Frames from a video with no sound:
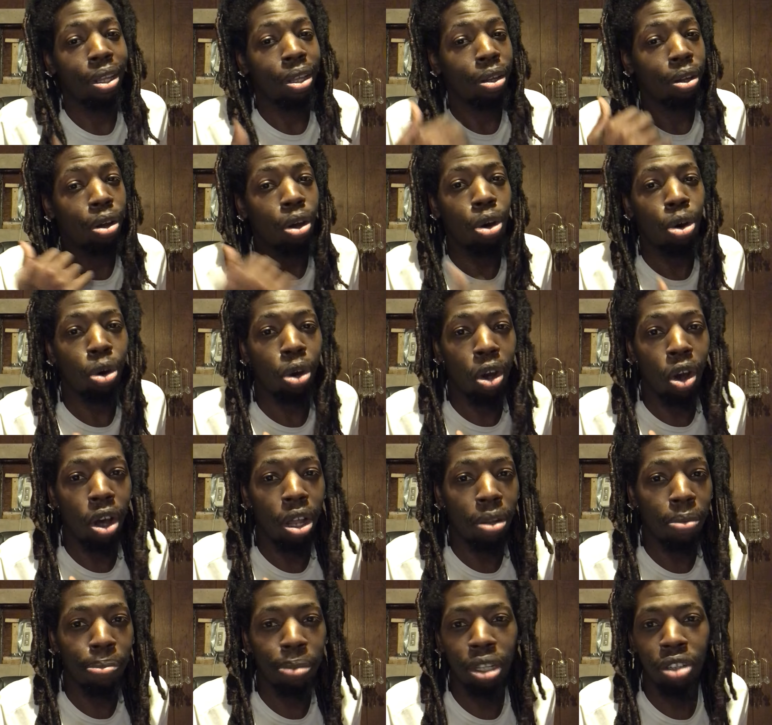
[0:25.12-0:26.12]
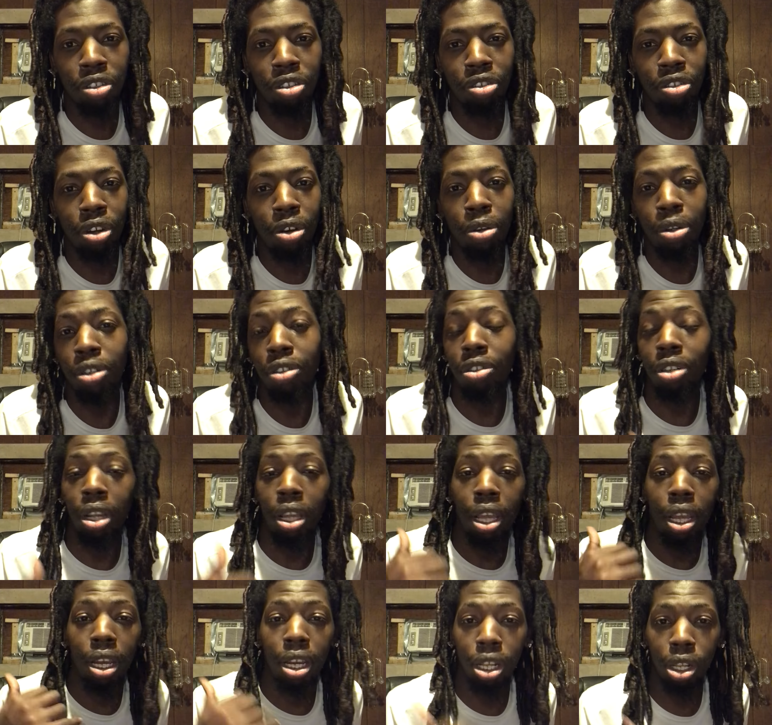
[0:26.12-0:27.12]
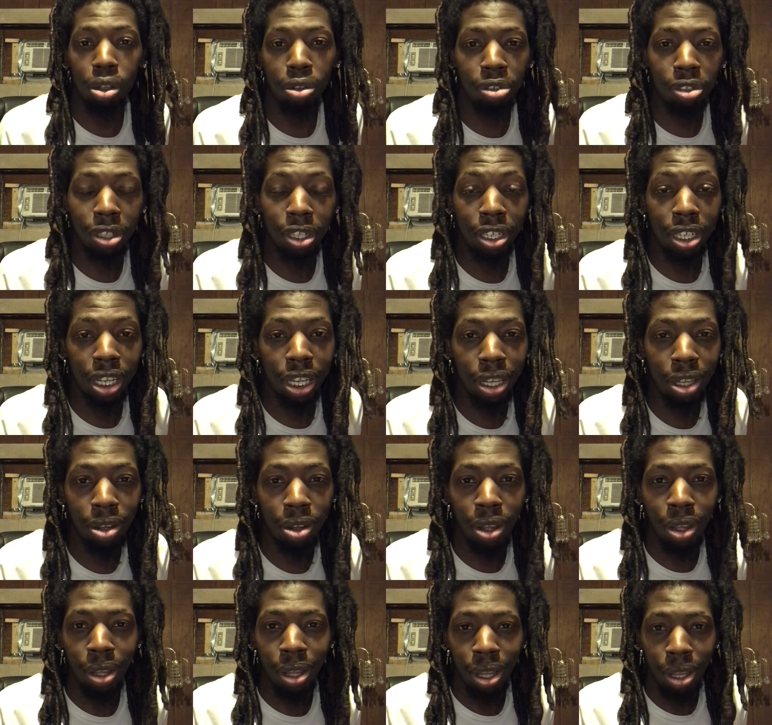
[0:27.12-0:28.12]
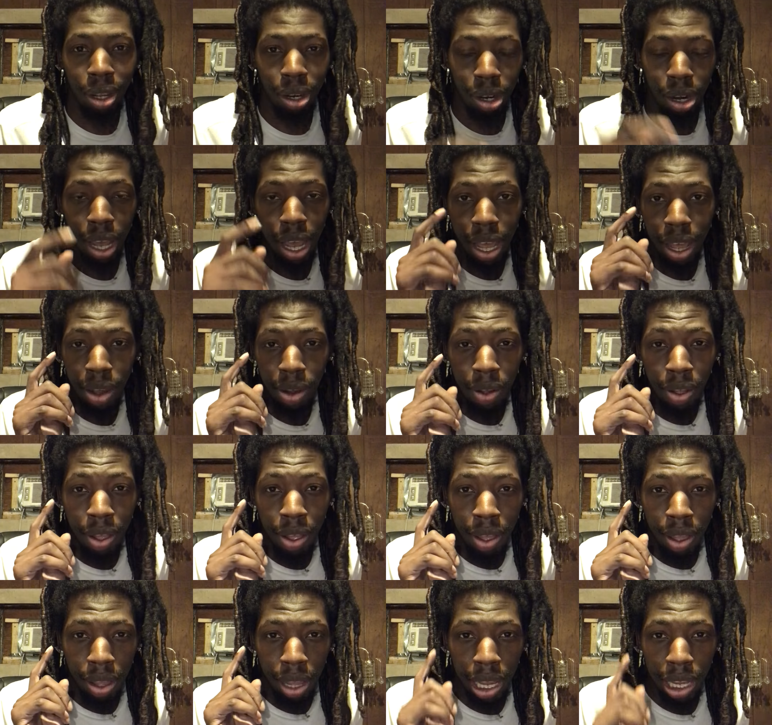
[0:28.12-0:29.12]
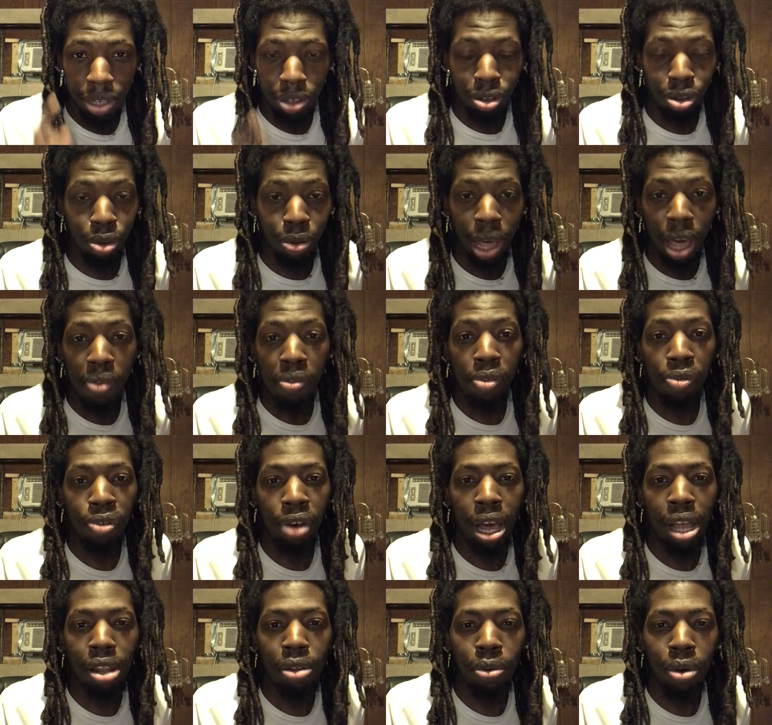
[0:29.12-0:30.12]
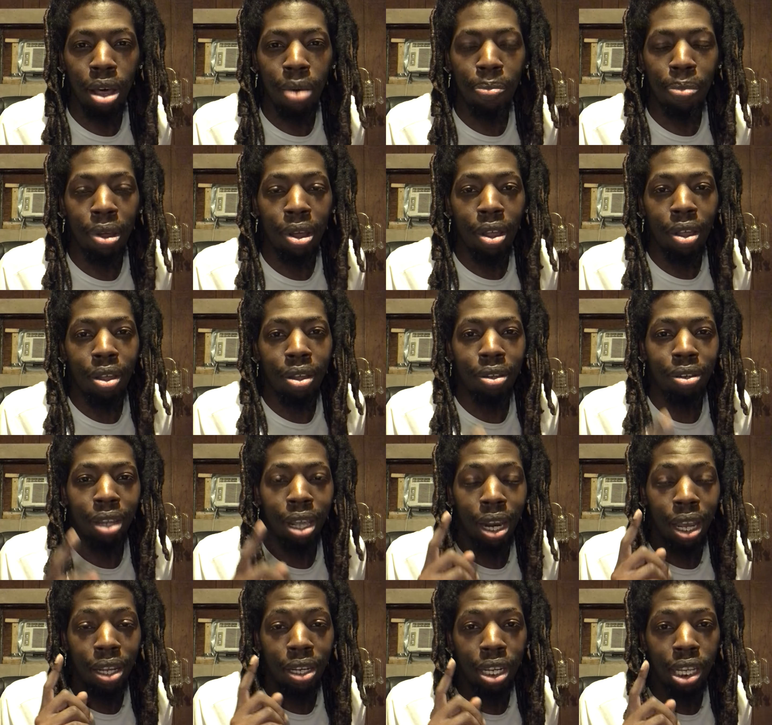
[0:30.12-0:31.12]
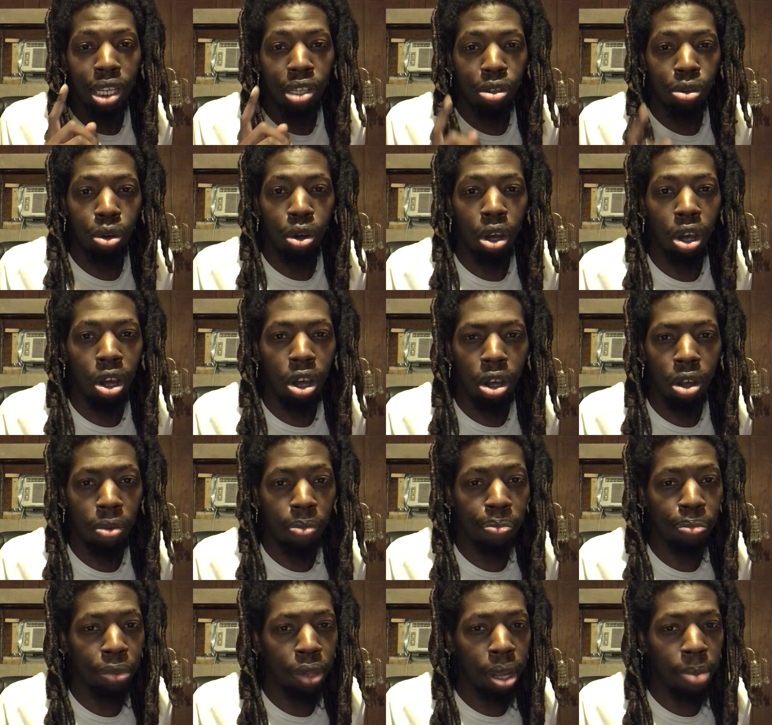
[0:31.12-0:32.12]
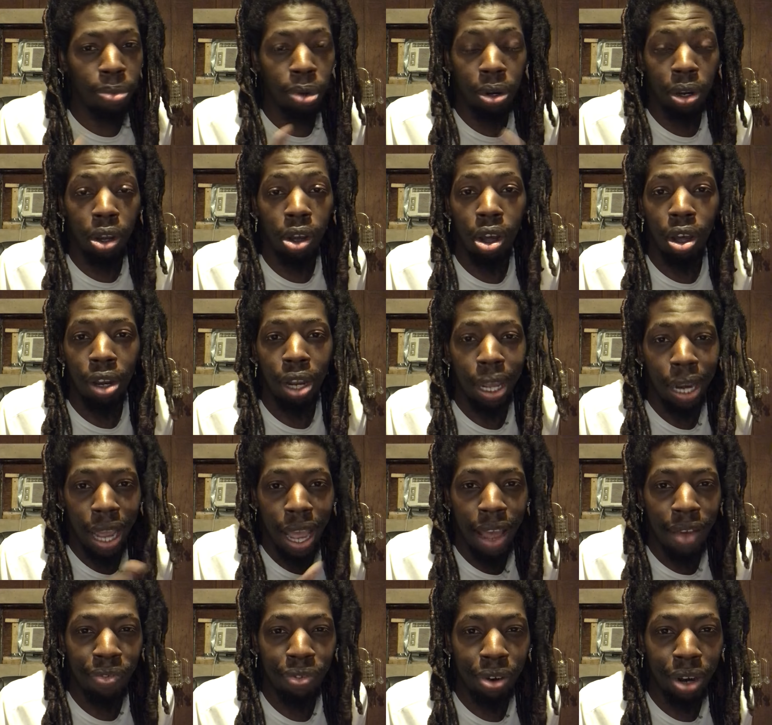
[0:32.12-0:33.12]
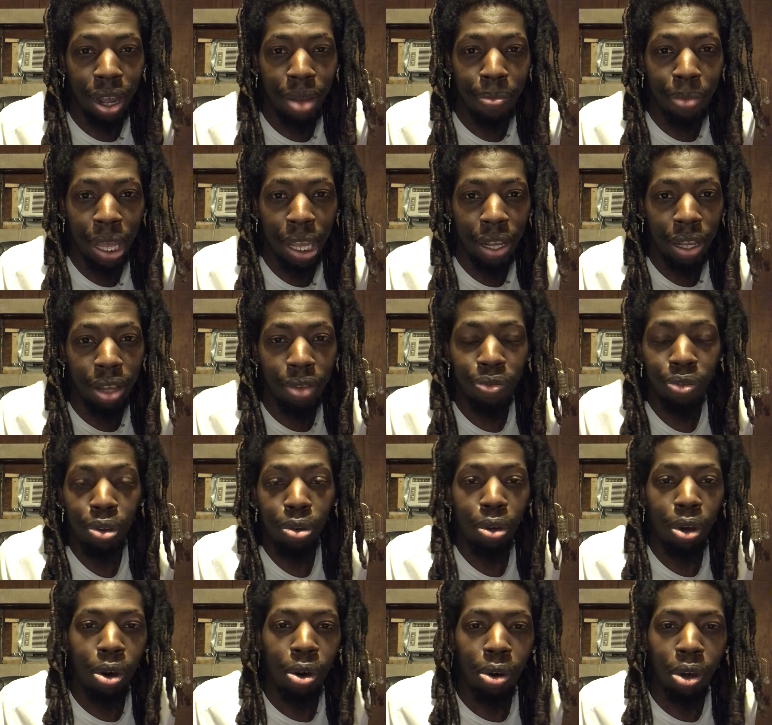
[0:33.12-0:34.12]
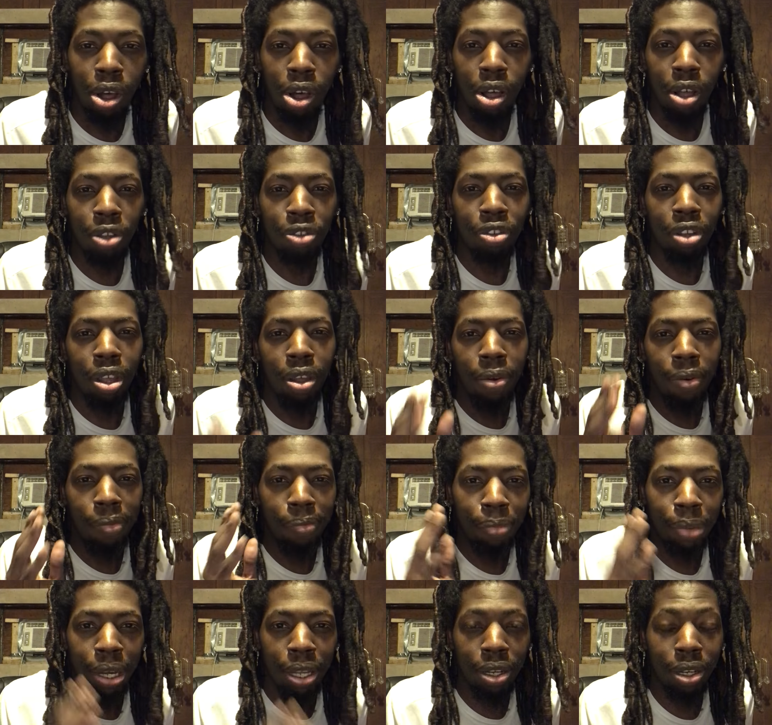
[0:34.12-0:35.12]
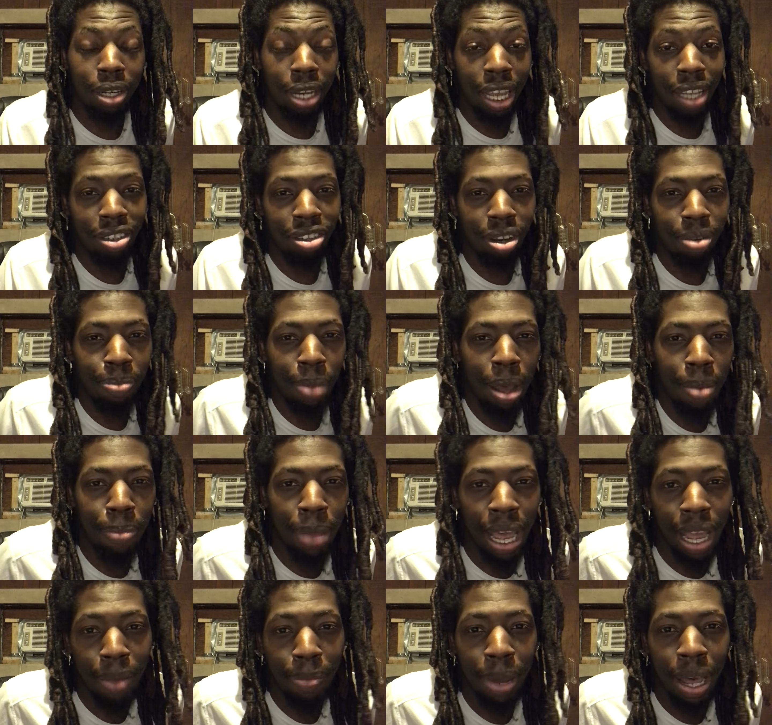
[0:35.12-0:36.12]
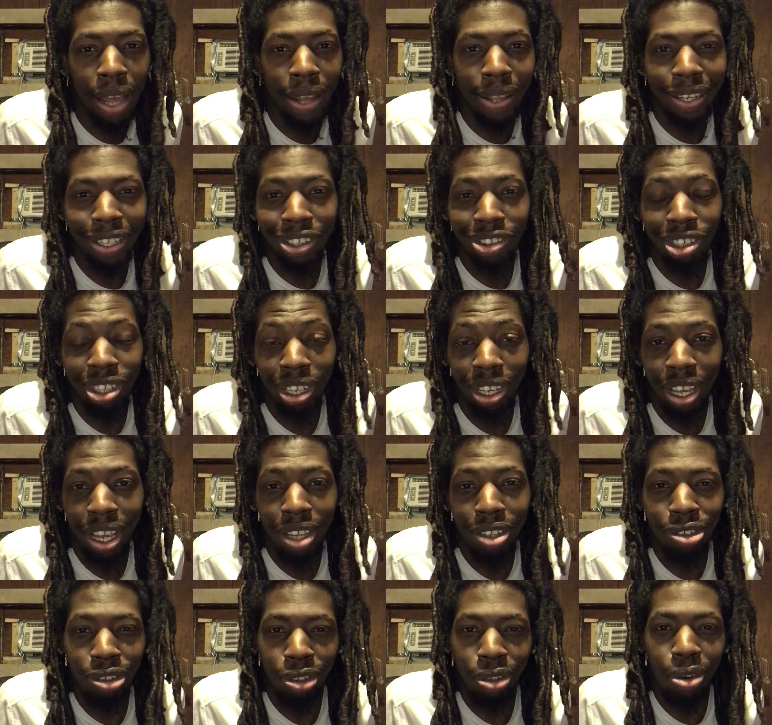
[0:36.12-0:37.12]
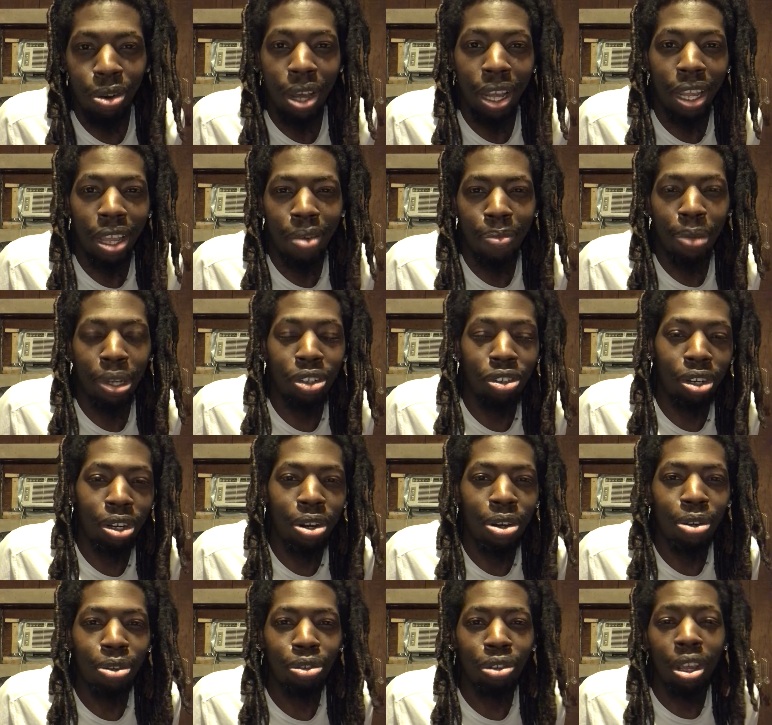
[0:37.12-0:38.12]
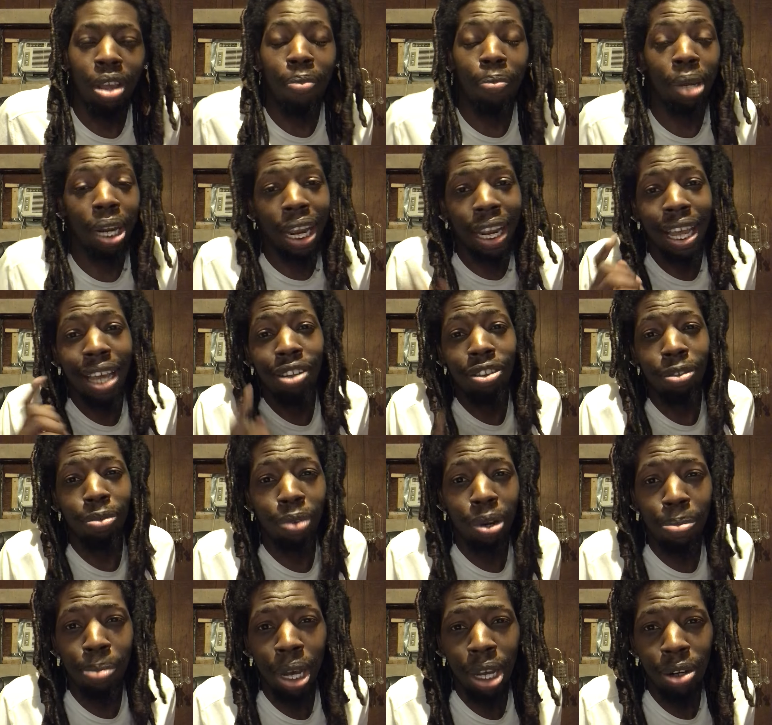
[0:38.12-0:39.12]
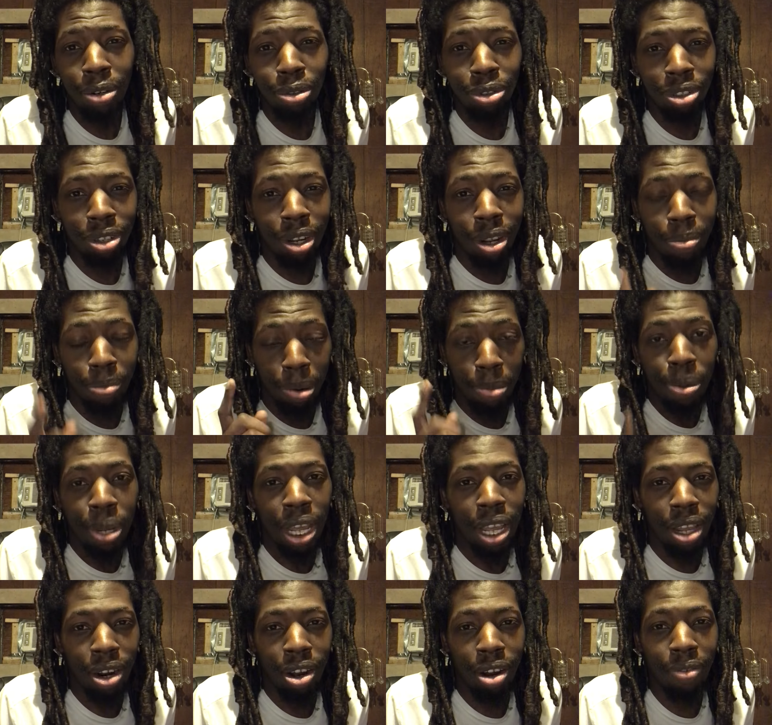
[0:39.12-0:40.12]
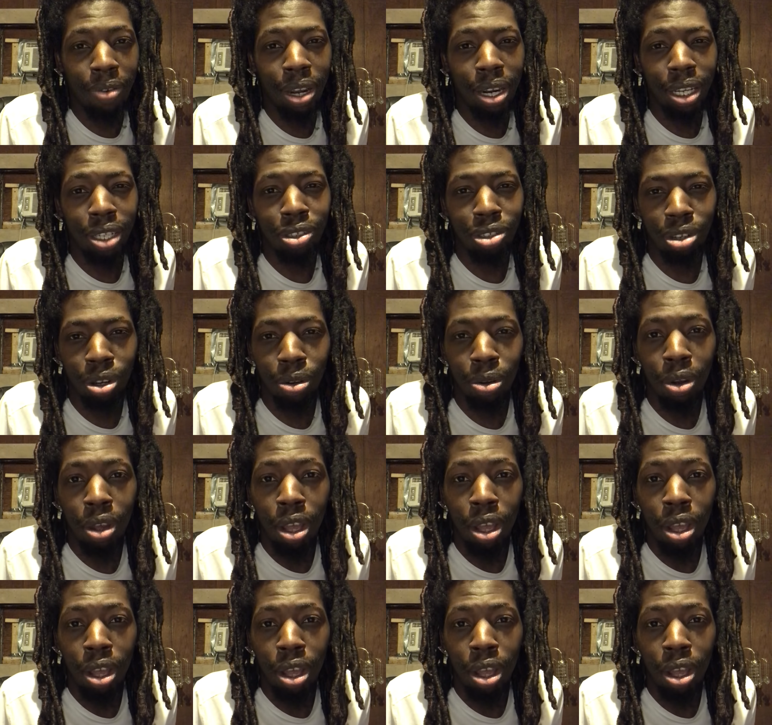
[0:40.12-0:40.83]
cold calling business owners, and closing the deal. Now, I do have a follow-up that I need to call. I'm going to call that after I make a few cold calls, but that's in my back pocket just in case, I get a bunch of no's. But I got some rebuttals prepared already, so